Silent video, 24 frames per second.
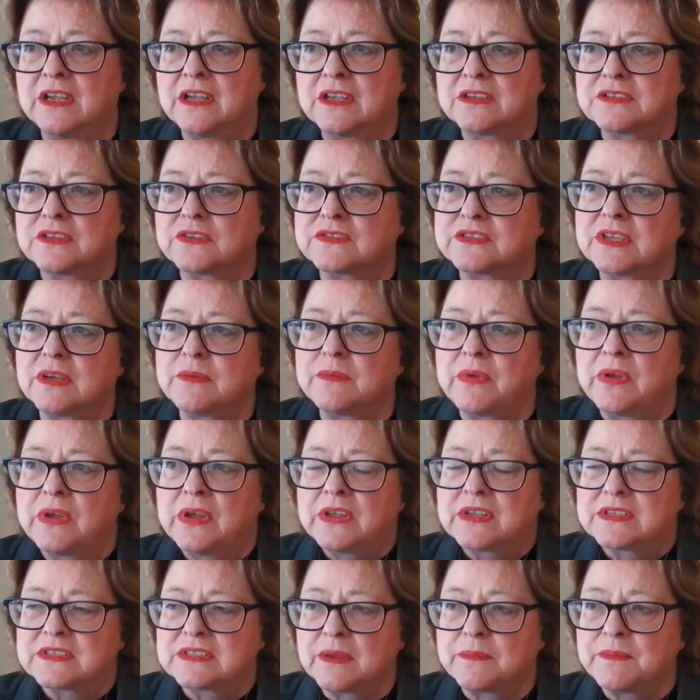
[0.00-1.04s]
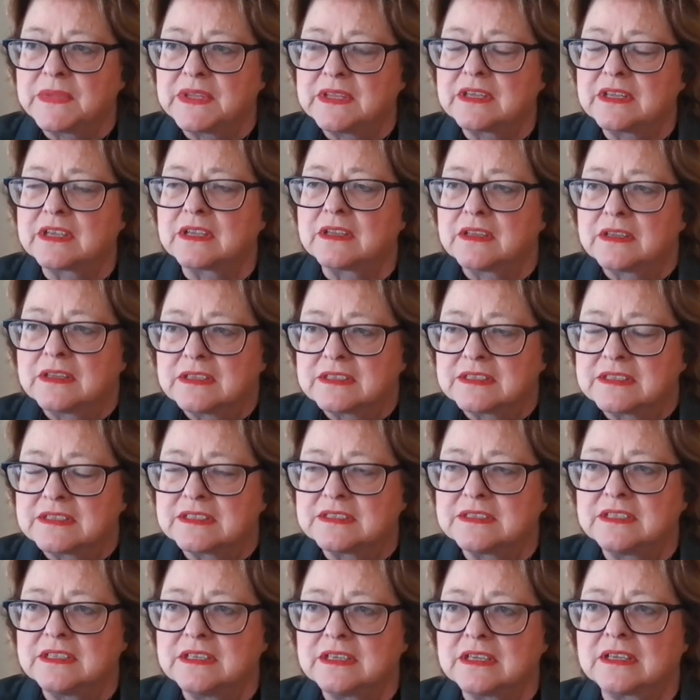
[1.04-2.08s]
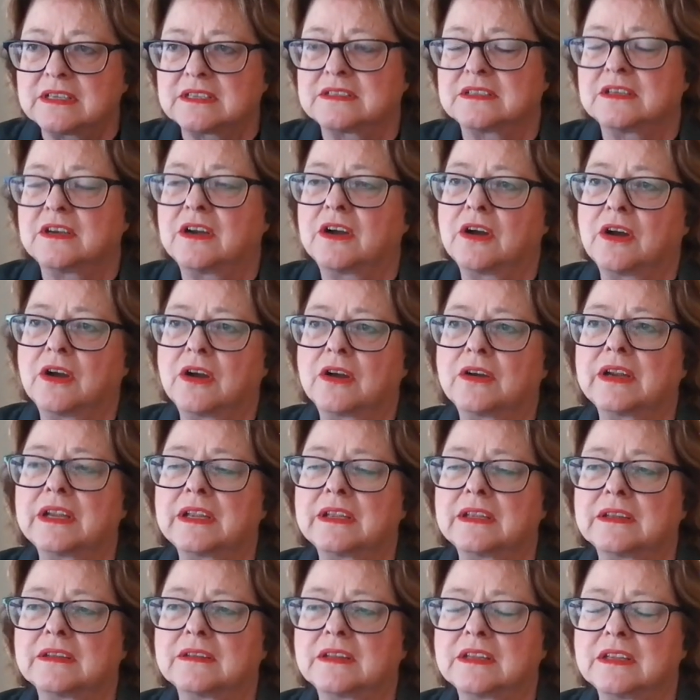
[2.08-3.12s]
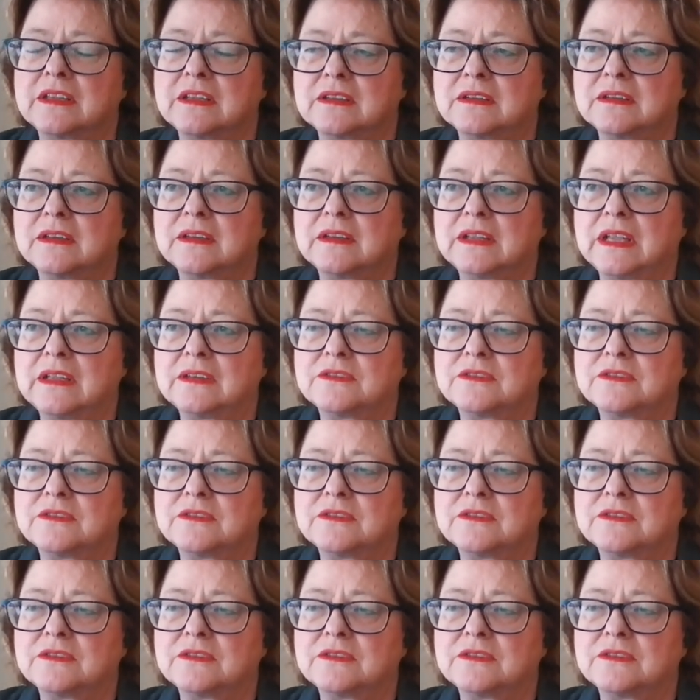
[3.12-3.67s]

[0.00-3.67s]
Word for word: So, so some of the sticks are in the,